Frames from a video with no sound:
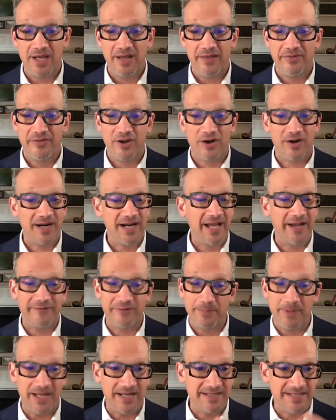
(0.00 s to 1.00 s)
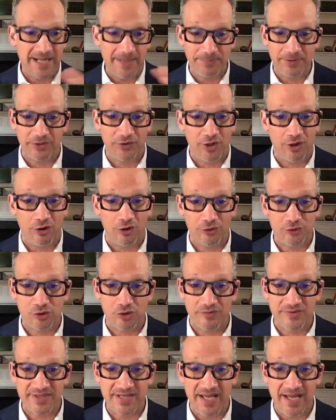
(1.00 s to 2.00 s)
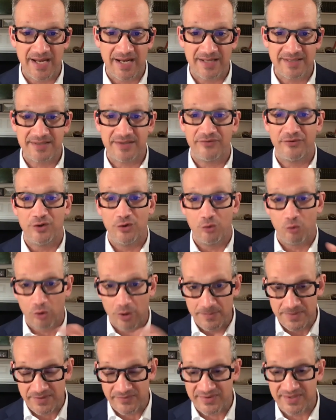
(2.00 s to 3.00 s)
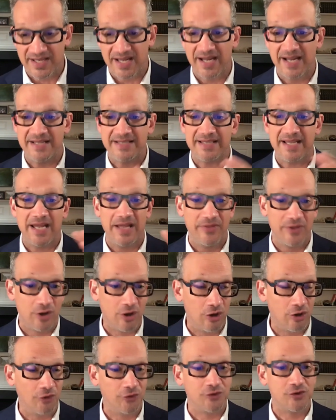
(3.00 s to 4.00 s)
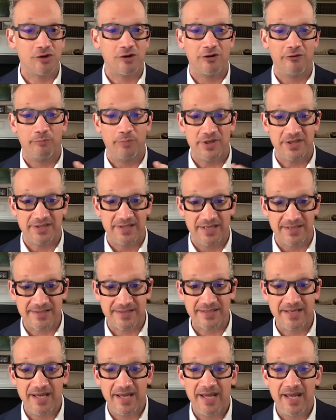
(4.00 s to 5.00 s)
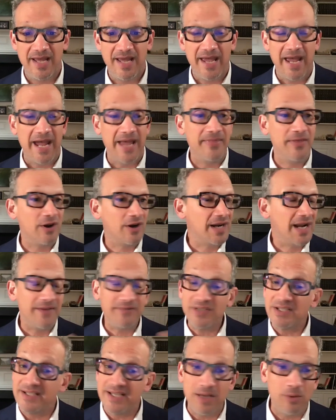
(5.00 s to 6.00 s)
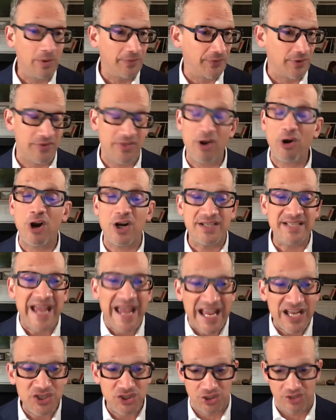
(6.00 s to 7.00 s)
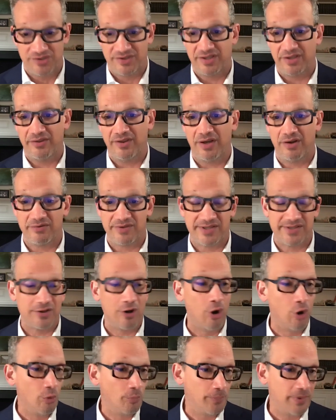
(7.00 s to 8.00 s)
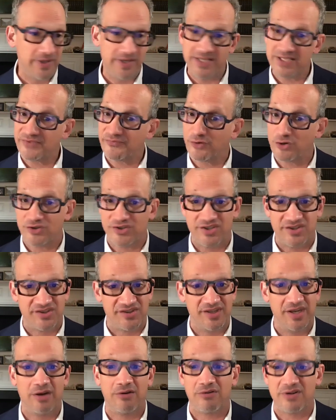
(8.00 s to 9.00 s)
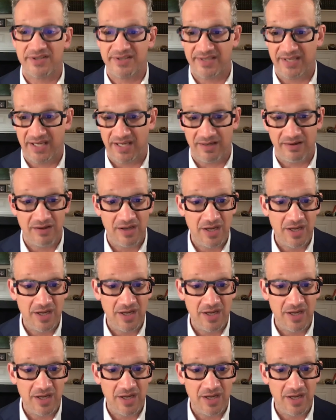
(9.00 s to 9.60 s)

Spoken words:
They're going to have to be adept at the culture of science, the norms of science, and the culture of business. And they're going to have to deal with them. There are tensions in those, openness versus secrecy.